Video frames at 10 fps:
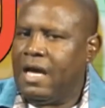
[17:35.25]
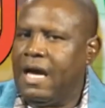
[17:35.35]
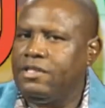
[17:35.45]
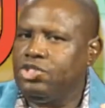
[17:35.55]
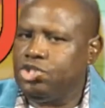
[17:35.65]

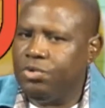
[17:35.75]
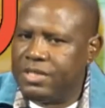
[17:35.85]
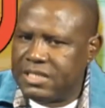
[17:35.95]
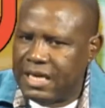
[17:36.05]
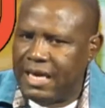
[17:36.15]
and show
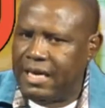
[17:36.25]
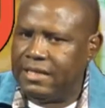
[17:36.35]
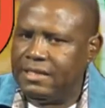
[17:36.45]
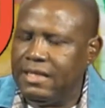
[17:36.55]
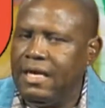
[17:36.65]
its
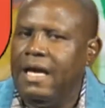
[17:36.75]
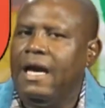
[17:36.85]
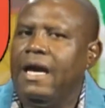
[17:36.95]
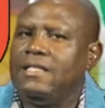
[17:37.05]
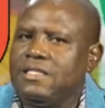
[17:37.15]
hand
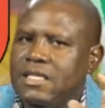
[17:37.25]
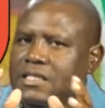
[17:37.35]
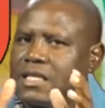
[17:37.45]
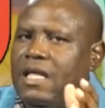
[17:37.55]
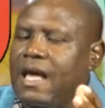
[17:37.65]
and say
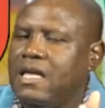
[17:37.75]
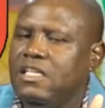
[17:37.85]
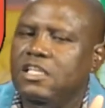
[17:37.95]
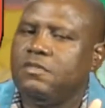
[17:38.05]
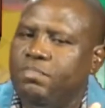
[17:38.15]
to the
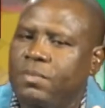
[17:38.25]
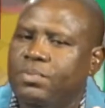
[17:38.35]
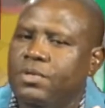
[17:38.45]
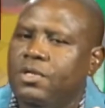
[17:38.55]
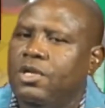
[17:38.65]
Guyanese
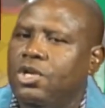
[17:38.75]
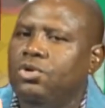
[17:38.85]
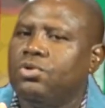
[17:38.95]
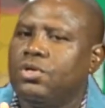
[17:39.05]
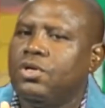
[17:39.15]
people,
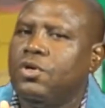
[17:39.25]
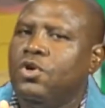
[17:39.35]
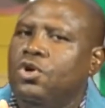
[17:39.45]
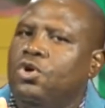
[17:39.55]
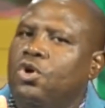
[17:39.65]
look,
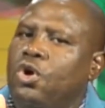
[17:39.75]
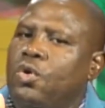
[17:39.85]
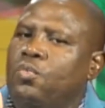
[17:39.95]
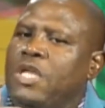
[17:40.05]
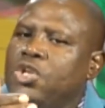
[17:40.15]

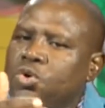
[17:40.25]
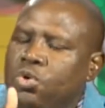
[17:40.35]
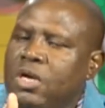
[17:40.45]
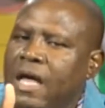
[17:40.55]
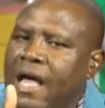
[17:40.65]
we
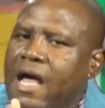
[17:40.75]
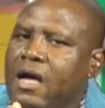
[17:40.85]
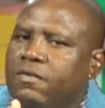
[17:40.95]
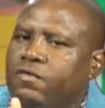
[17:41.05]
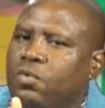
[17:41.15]

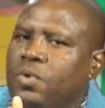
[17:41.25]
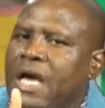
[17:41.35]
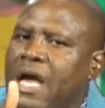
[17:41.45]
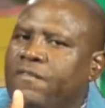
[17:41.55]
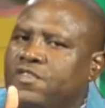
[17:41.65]

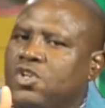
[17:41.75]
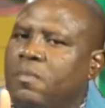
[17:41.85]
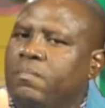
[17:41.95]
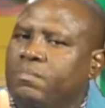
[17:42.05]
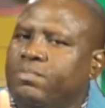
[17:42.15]
have
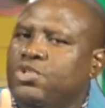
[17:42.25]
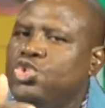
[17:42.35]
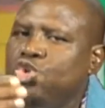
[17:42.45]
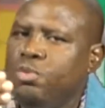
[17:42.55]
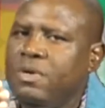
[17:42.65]
some
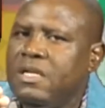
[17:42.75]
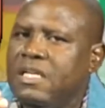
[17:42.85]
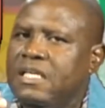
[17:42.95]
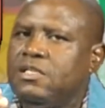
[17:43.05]
presumably